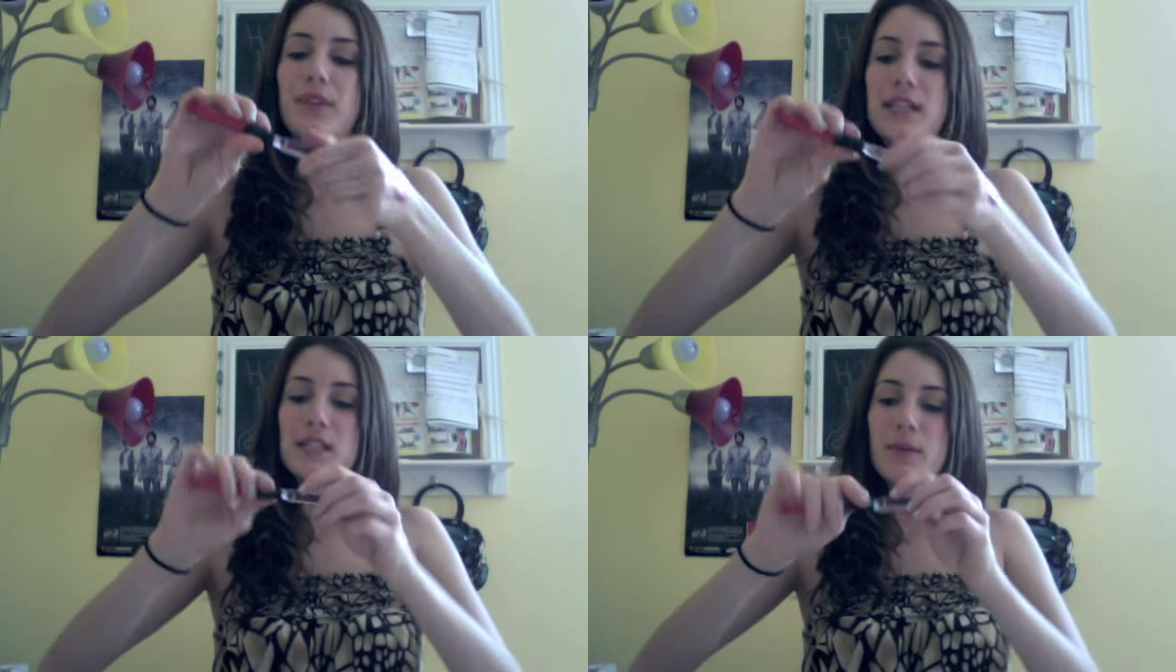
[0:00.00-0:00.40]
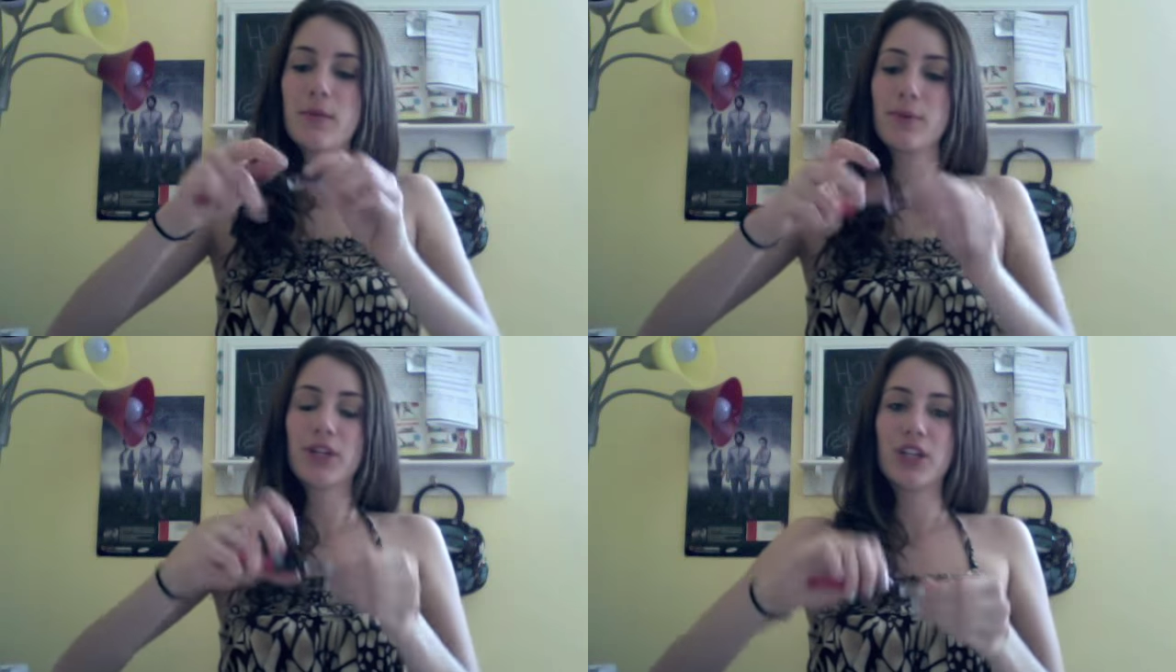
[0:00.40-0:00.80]
they smell
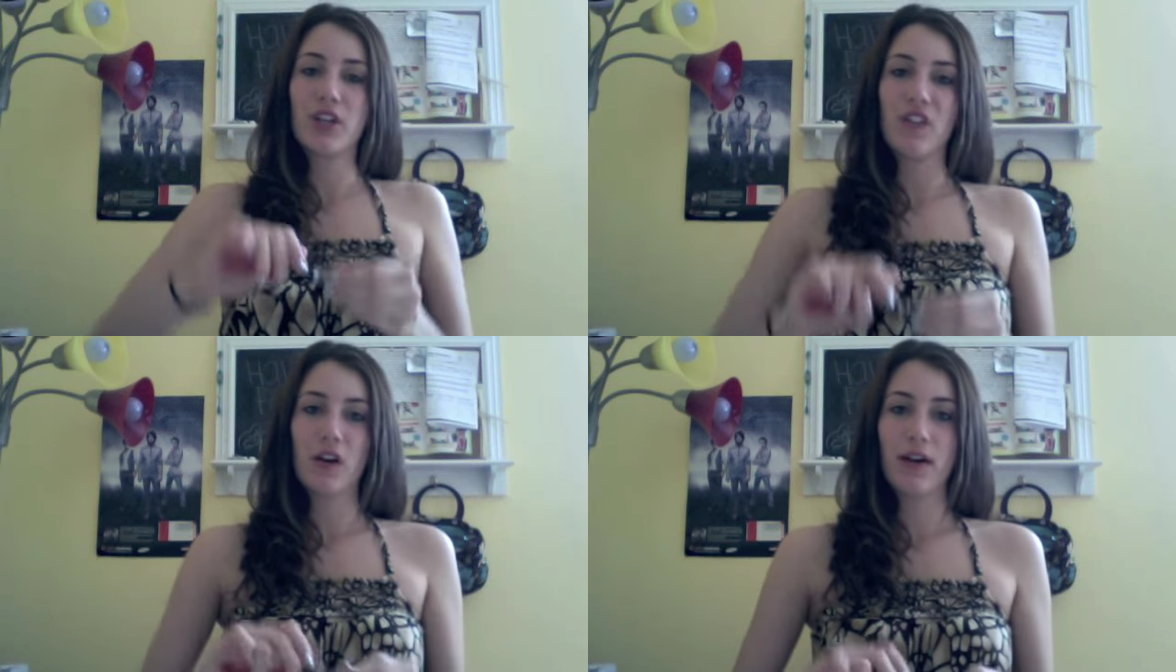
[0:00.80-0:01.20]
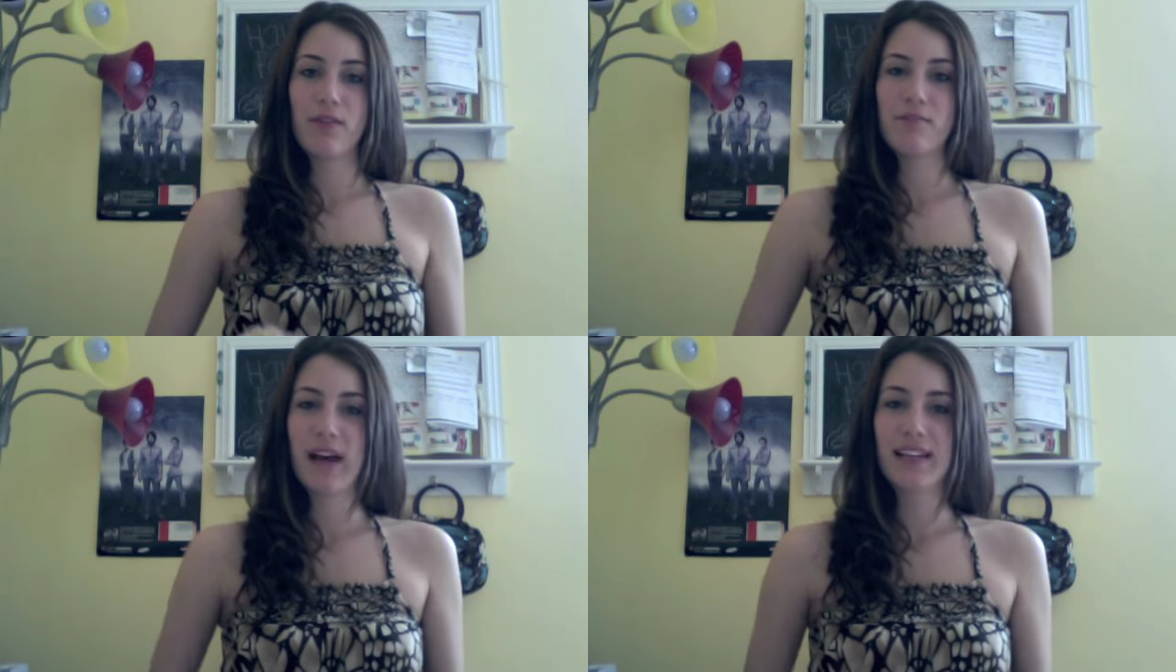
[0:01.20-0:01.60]
pretty good. They don't have
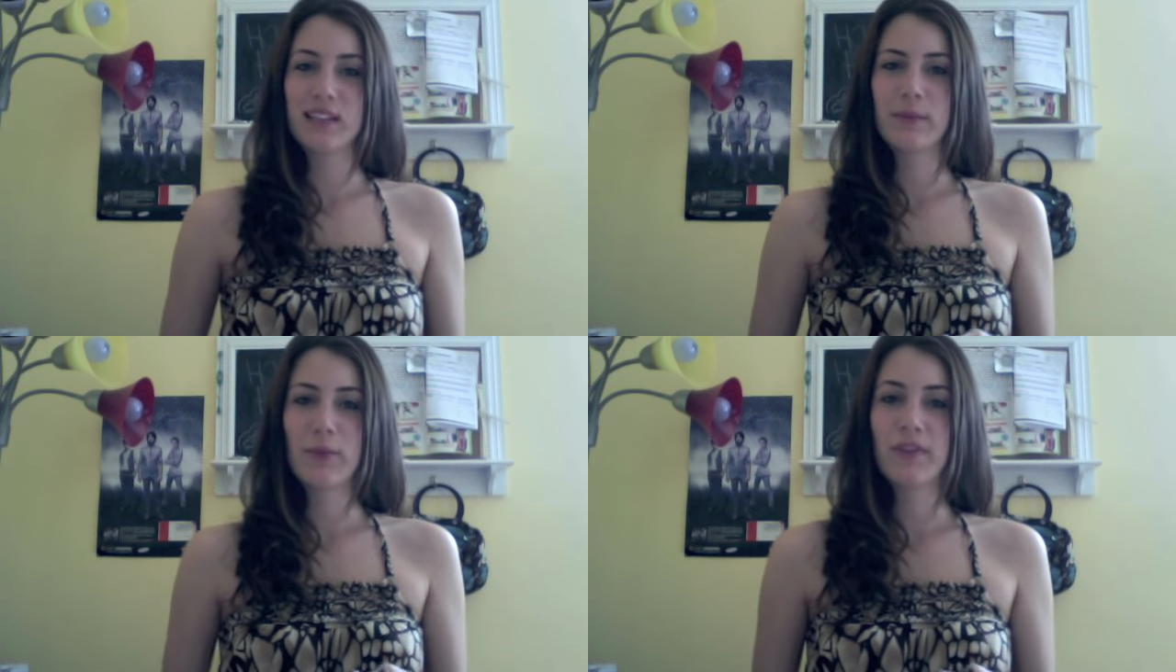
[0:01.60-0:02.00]
a bad smell,